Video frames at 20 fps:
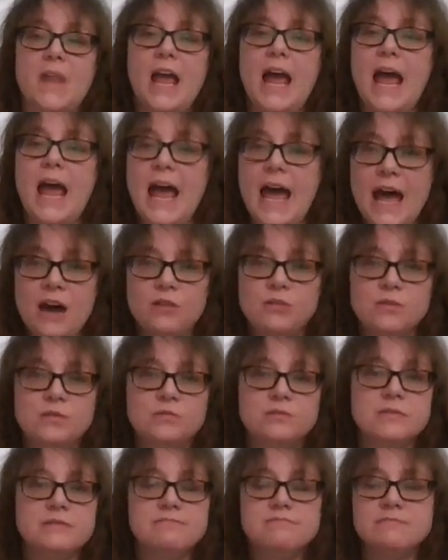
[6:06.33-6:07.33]

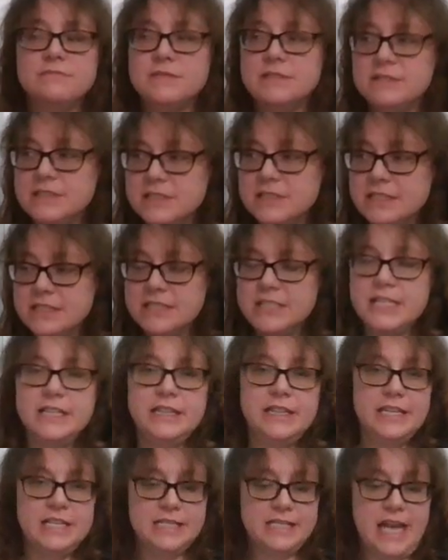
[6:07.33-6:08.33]
How
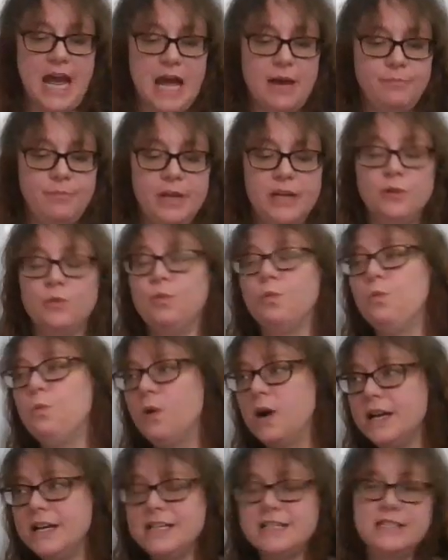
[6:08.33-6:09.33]
did this happen?
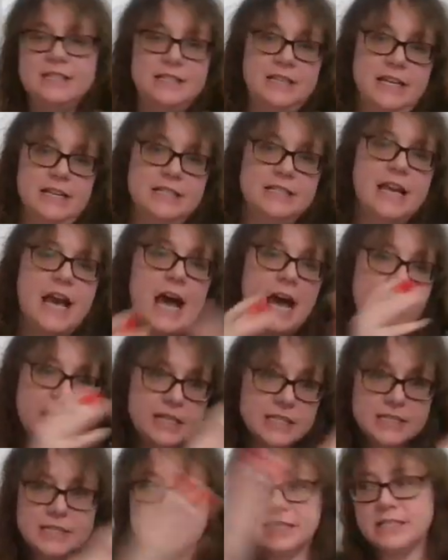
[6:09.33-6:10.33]
What is this? How
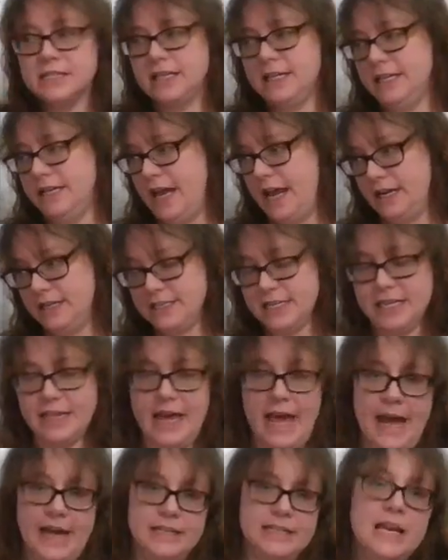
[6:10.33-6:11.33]
does this connect to
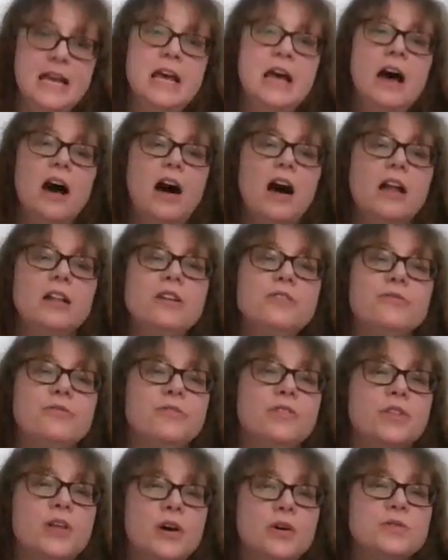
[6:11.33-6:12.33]
that? All
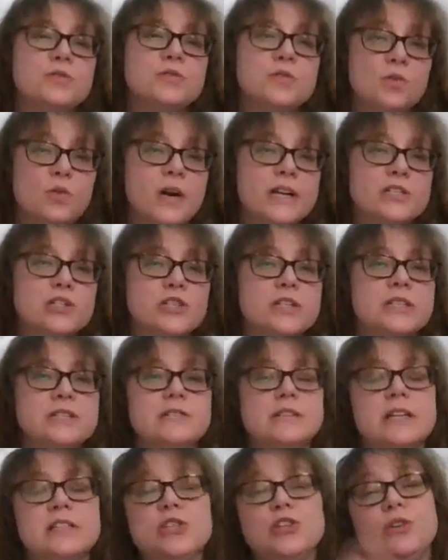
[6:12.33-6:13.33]
of those
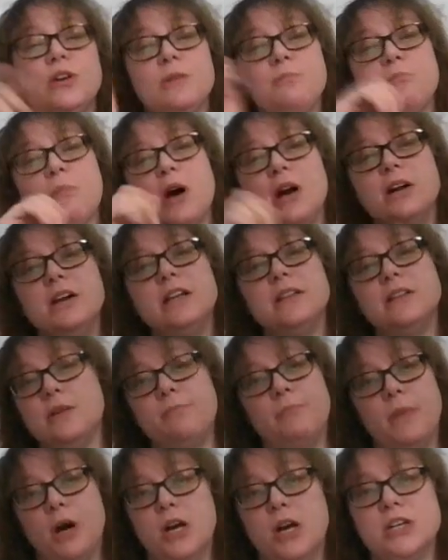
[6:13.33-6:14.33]
questions that you can mark in the
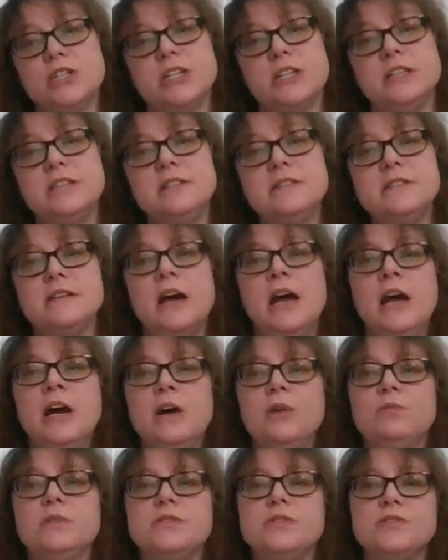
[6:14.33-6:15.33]
margins
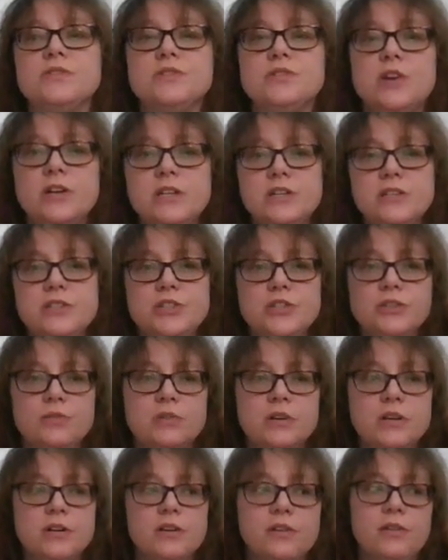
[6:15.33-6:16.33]
will start
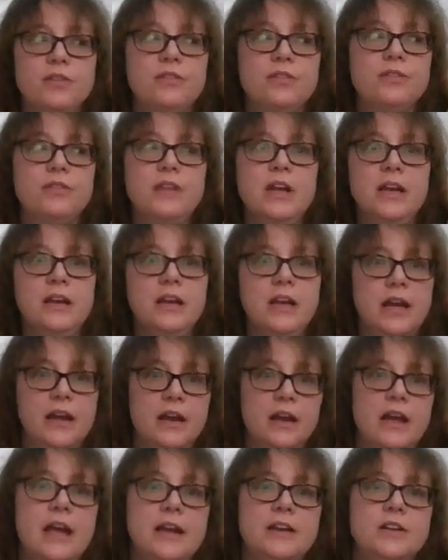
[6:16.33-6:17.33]
your
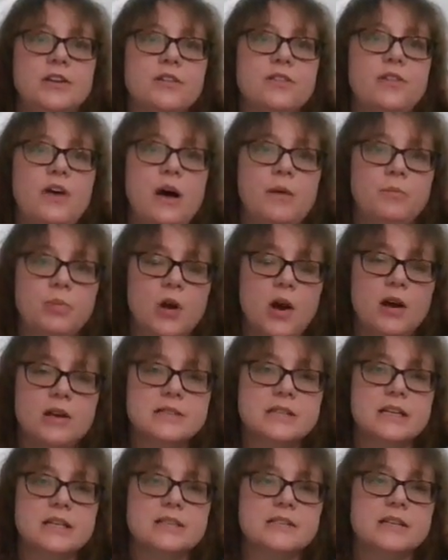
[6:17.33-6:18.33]
thinking and your thought
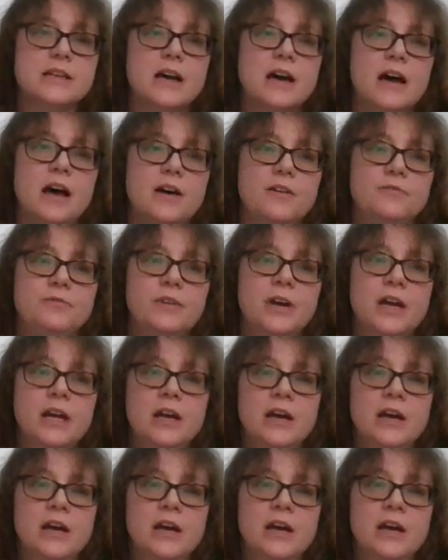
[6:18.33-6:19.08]
process of